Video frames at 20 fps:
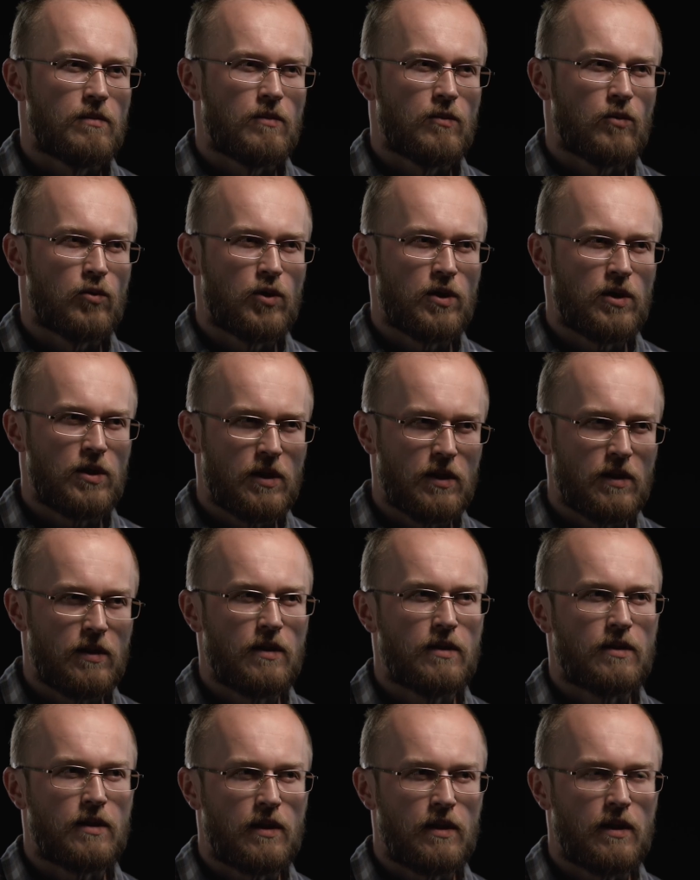the battleship's
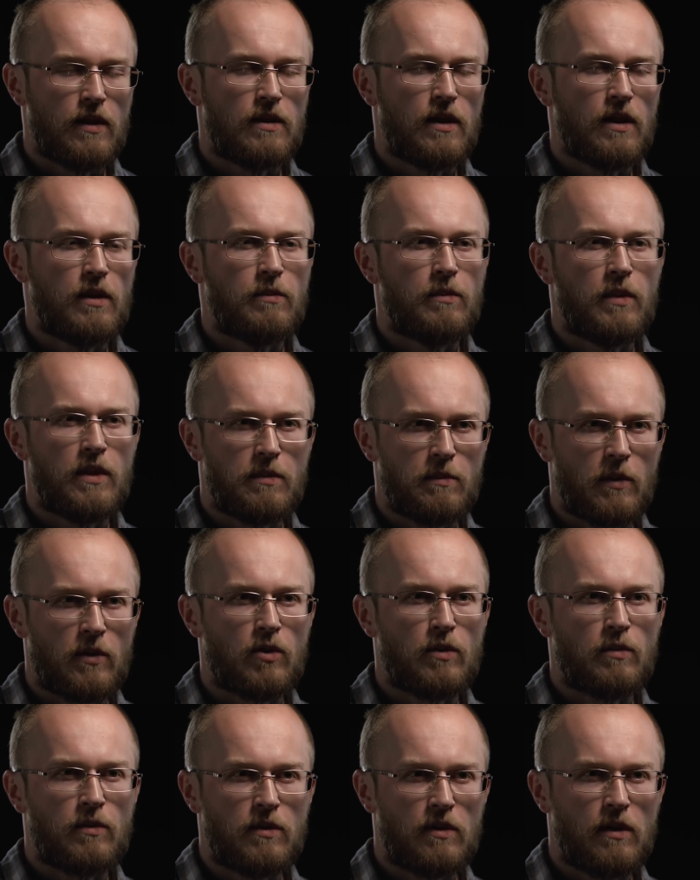combat
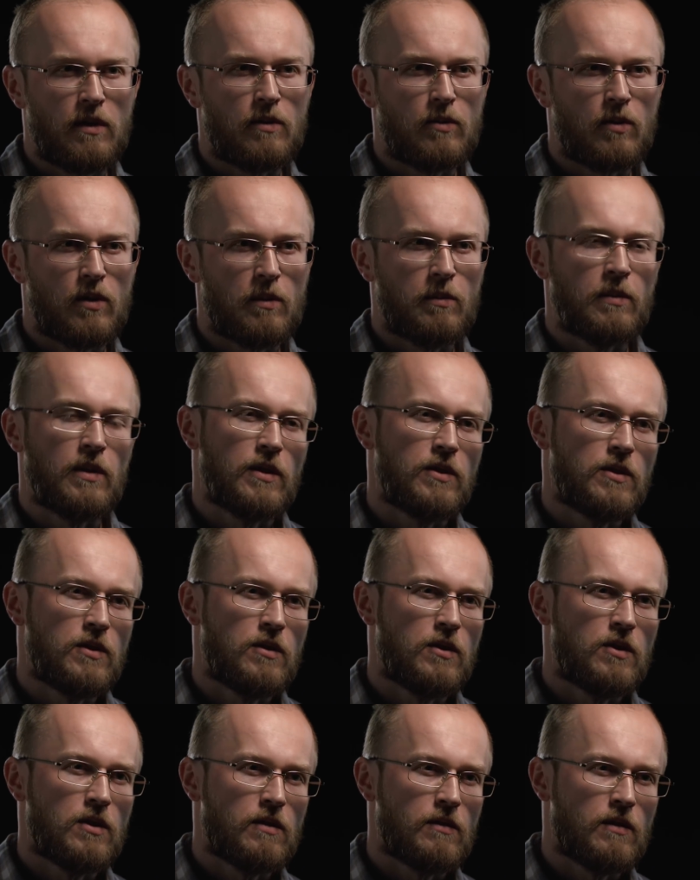capability was partially
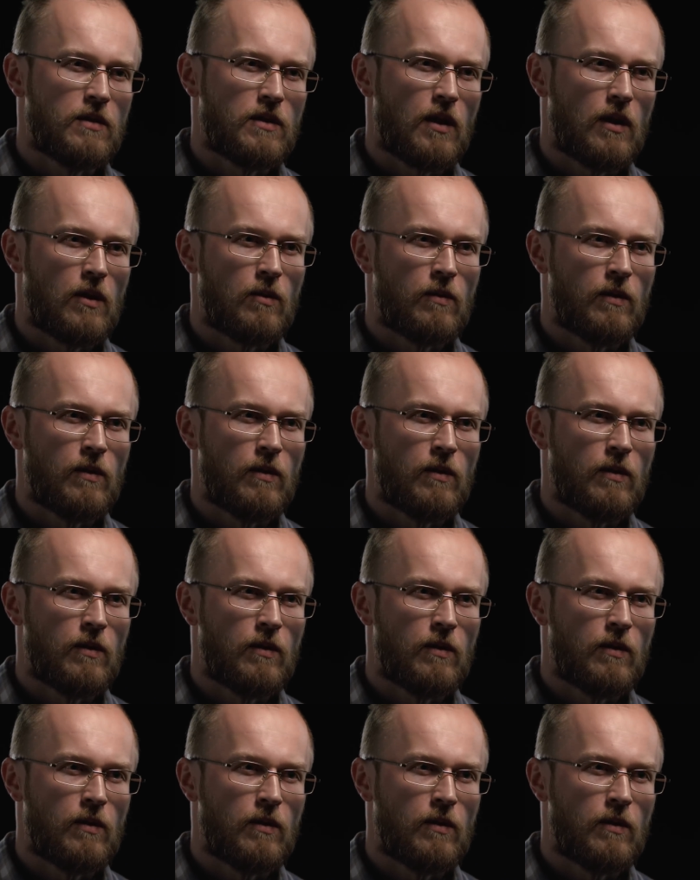restored after